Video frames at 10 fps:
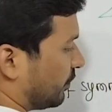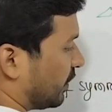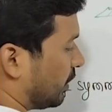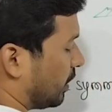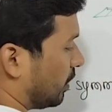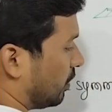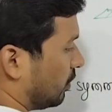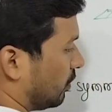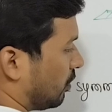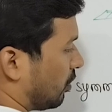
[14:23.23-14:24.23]
Here
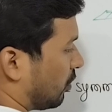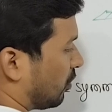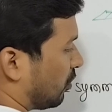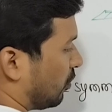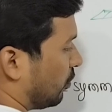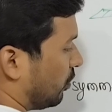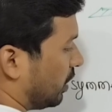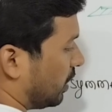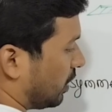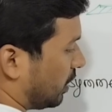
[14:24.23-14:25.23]

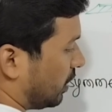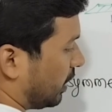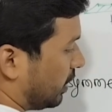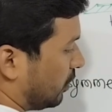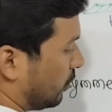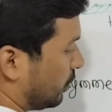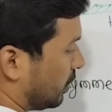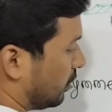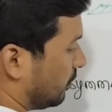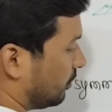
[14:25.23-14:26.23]
chlorine and
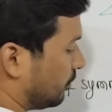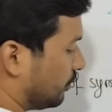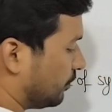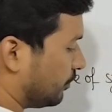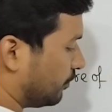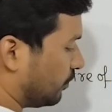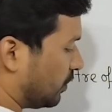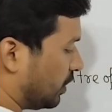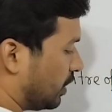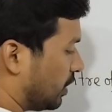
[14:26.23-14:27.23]
hydrogen.
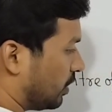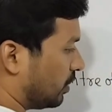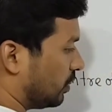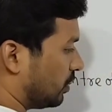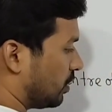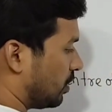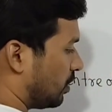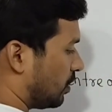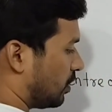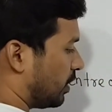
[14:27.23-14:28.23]
Here
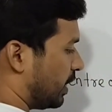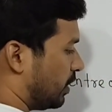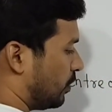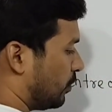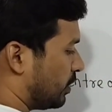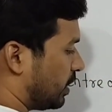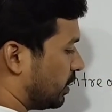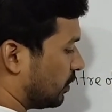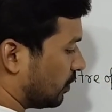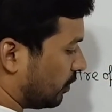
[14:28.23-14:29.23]
hydrogen
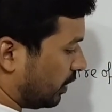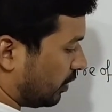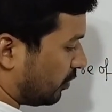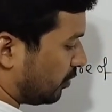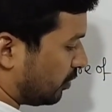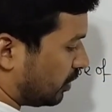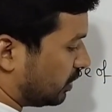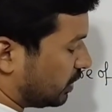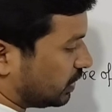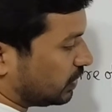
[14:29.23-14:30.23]
and chlorine. In
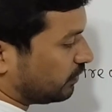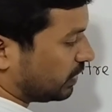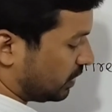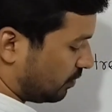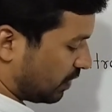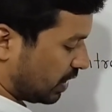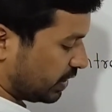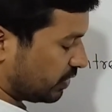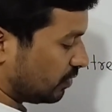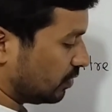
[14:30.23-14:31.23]
this situation,
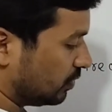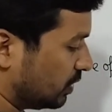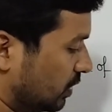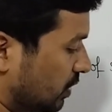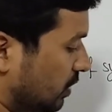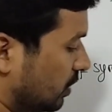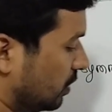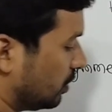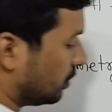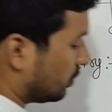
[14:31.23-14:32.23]
molecule
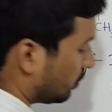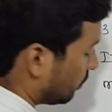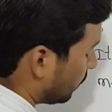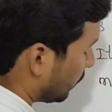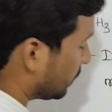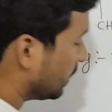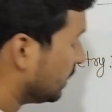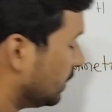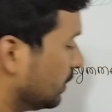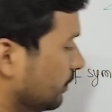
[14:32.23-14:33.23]

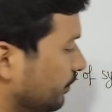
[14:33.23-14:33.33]
possesses